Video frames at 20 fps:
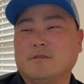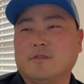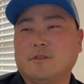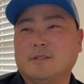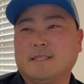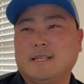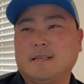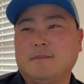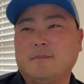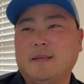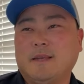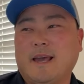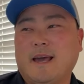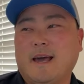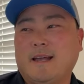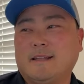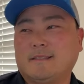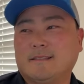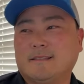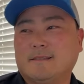If you see me
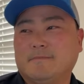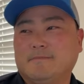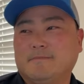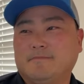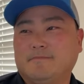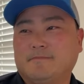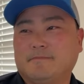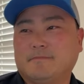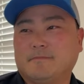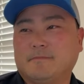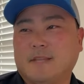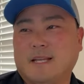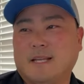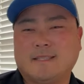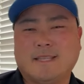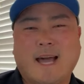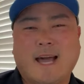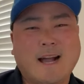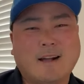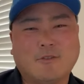at a
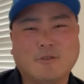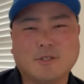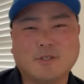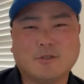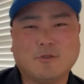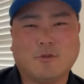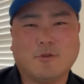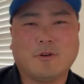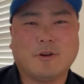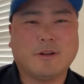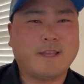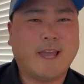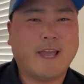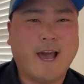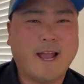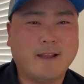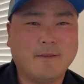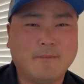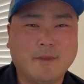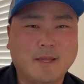tackle store,
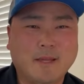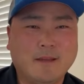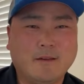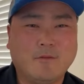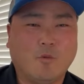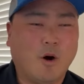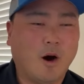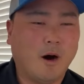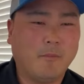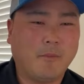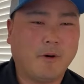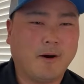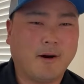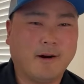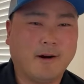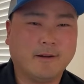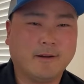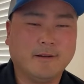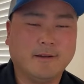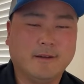Academy,
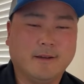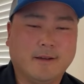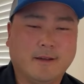Walmart,